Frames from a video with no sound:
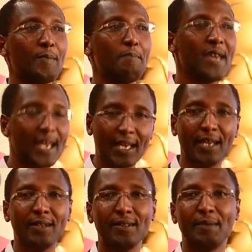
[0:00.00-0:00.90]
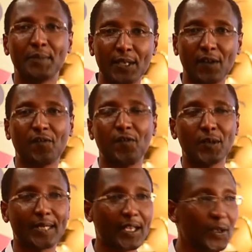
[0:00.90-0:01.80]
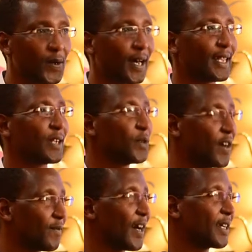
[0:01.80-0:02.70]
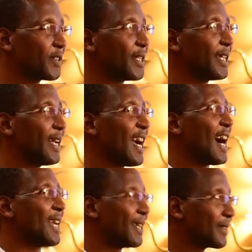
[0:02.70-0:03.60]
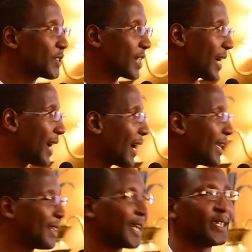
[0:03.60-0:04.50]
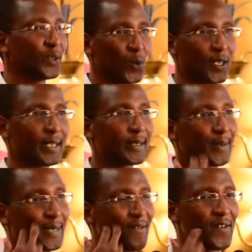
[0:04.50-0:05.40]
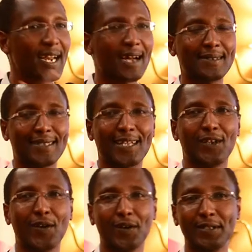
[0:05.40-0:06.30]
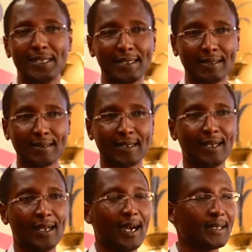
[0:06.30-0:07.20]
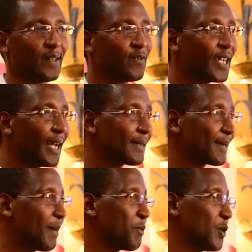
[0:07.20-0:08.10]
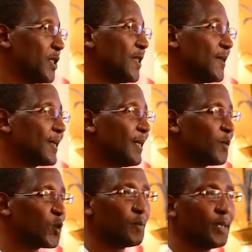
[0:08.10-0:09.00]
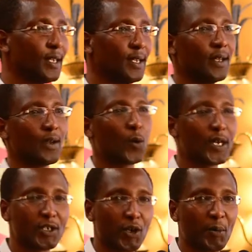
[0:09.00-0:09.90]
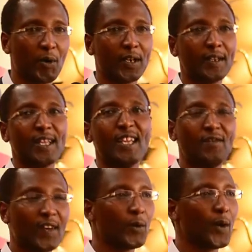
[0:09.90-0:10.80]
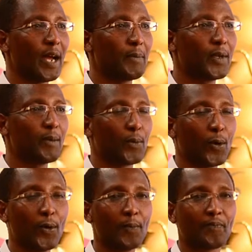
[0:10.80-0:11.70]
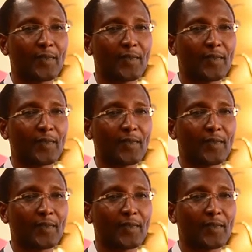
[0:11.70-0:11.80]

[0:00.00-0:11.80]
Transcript: making themselves feel secure that we have actually an extra eye that is watching. So surveillance technologies, surveillance approaches seems to be quite common even where people